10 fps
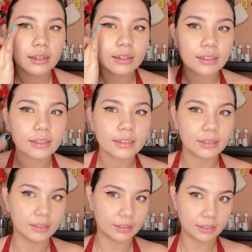
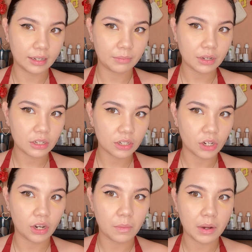I'm not
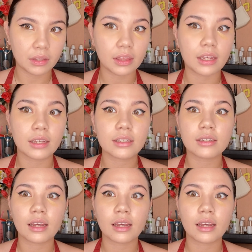sure about this.